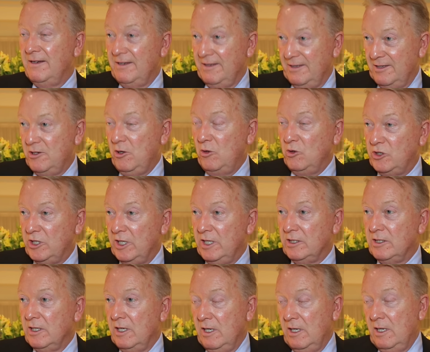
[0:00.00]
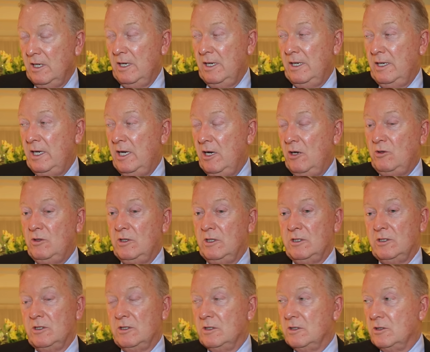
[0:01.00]
Of course it is. You
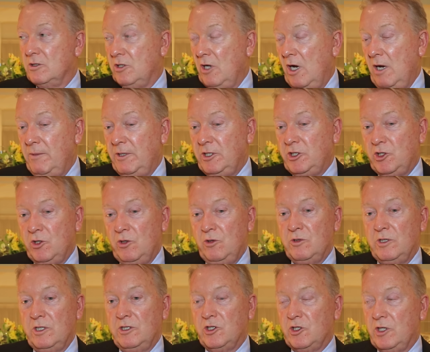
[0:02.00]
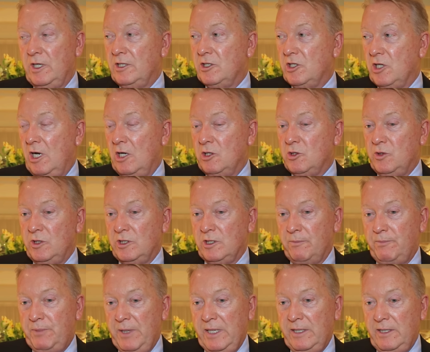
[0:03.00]
know, Simon Jordan's entitled to his
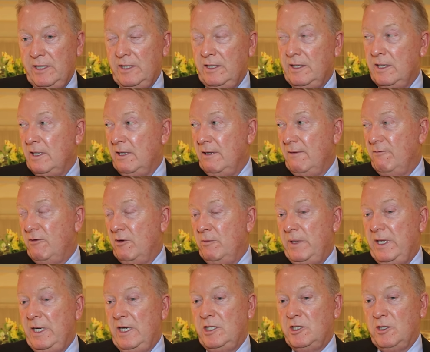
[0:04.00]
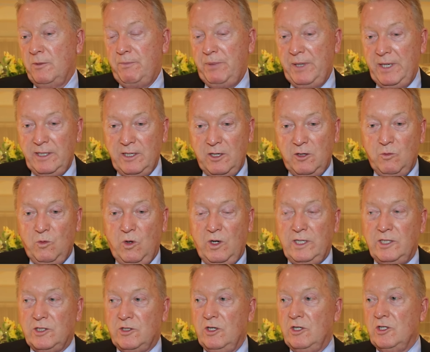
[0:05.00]
opinion. For me, his opinion and what
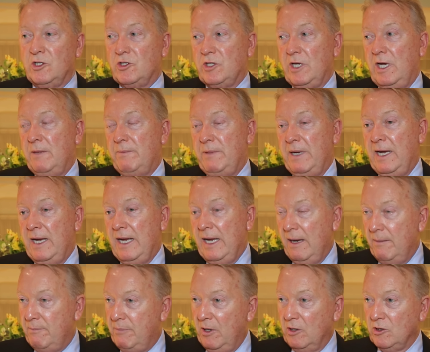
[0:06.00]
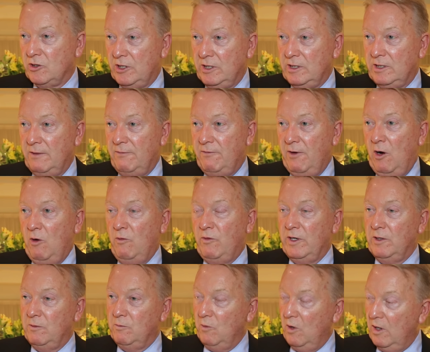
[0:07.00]
he's got to say about how boxing's
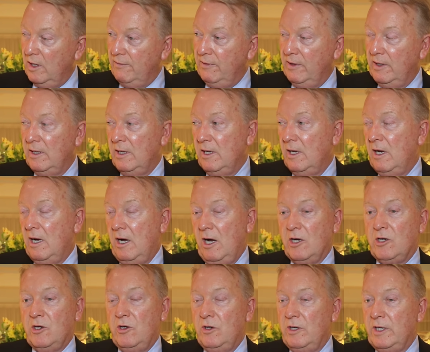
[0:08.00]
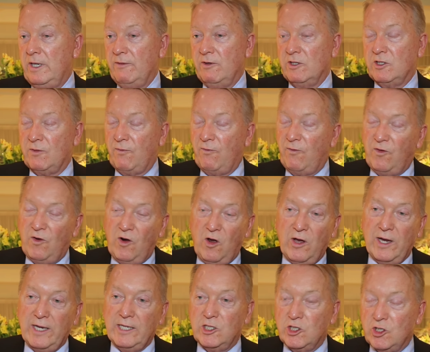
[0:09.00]
evolving and whatever, I couldn't give a
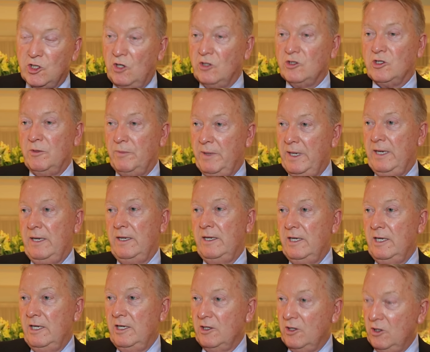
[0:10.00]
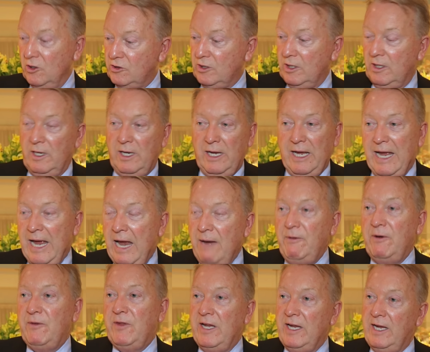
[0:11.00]
flying toss about, because
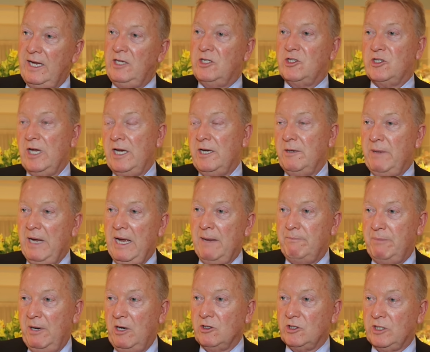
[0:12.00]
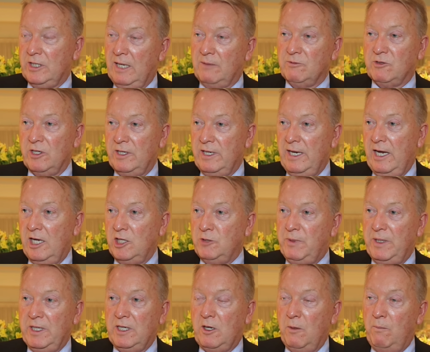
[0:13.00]
everything he's said about boxing up to now has
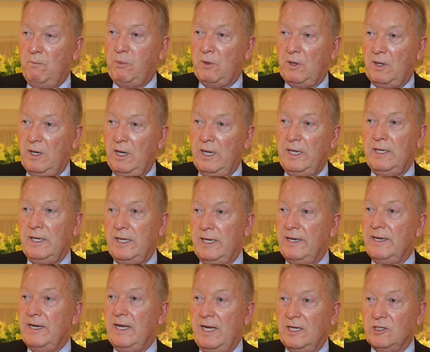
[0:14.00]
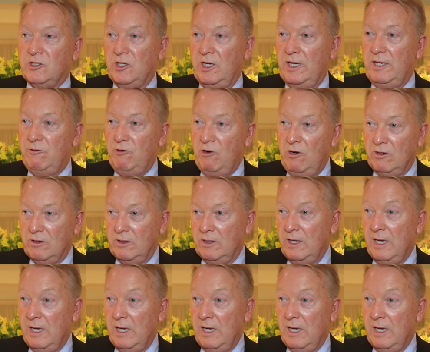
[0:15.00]
been completely and utterly wrong.